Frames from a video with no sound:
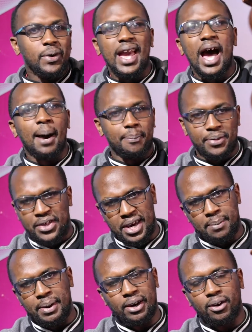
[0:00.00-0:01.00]
way up
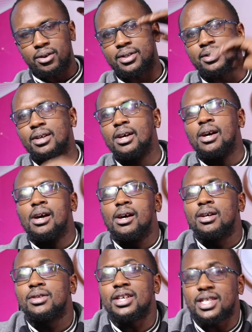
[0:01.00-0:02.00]
there because
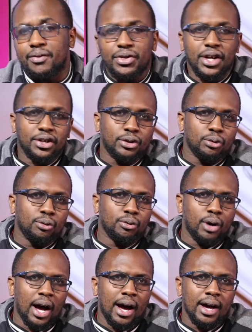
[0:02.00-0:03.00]
the
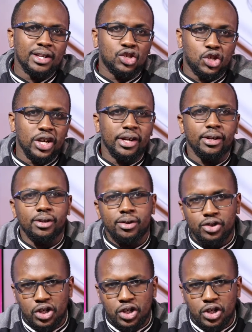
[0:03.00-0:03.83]
732G